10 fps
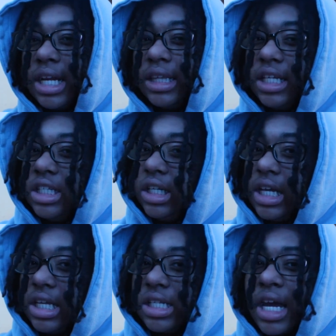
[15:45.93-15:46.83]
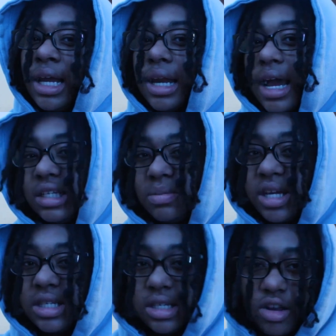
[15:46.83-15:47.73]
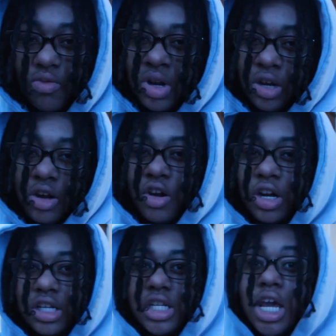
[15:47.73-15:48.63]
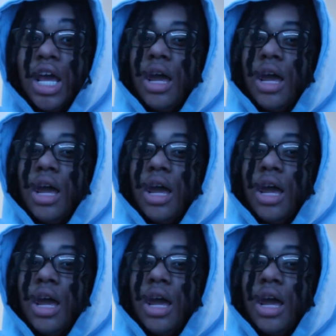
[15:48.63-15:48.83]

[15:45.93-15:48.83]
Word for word: and I think she did sign Ice Spice as her one of her artists.